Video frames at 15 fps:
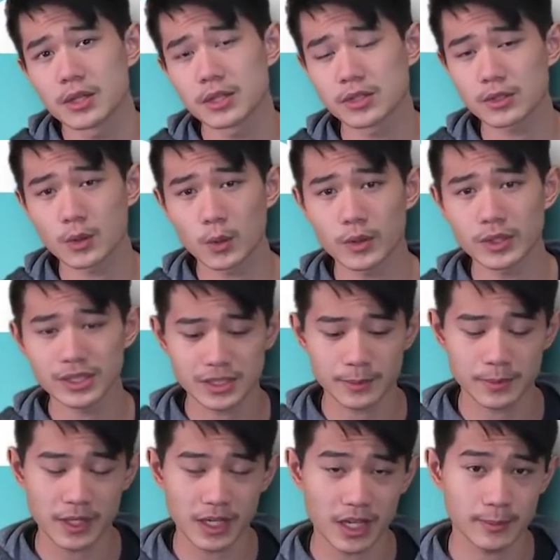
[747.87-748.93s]
then you're going to
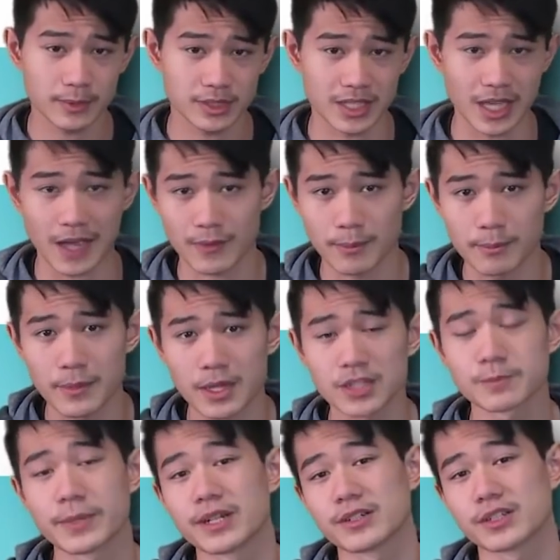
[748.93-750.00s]
be able to have a
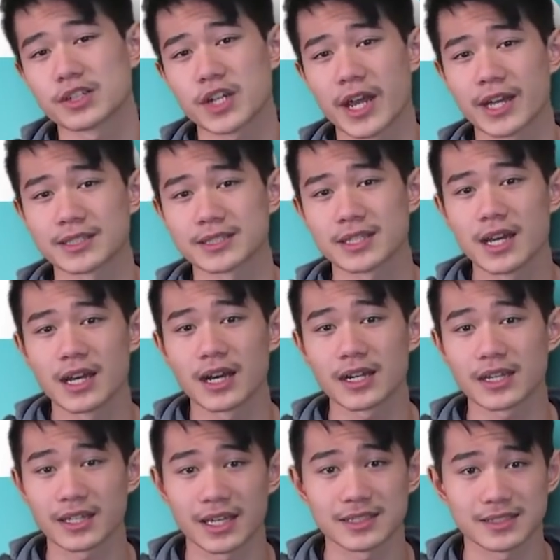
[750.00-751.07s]
much better chance
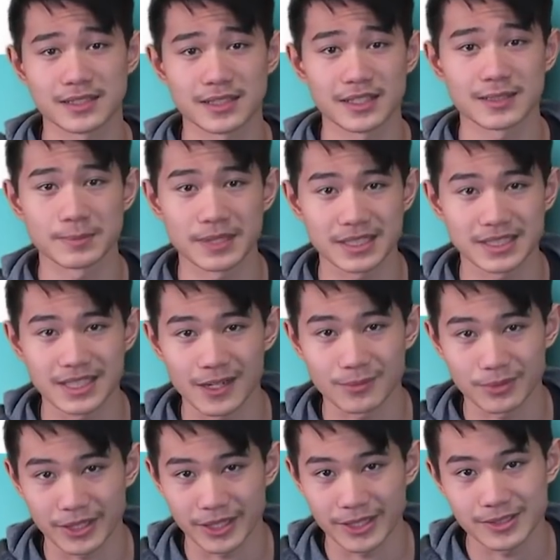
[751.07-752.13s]
against these beatdown
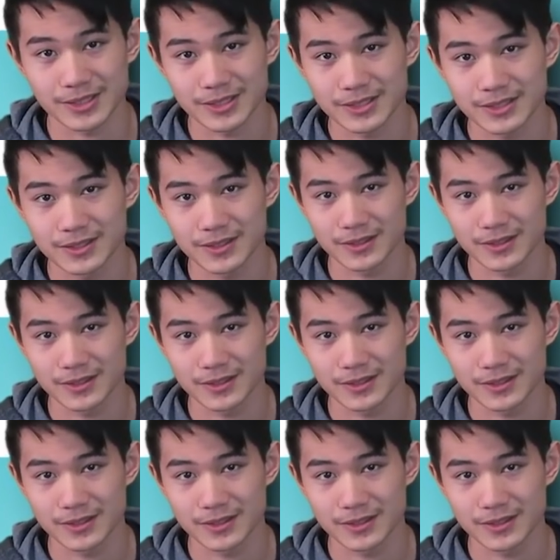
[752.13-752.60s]
players.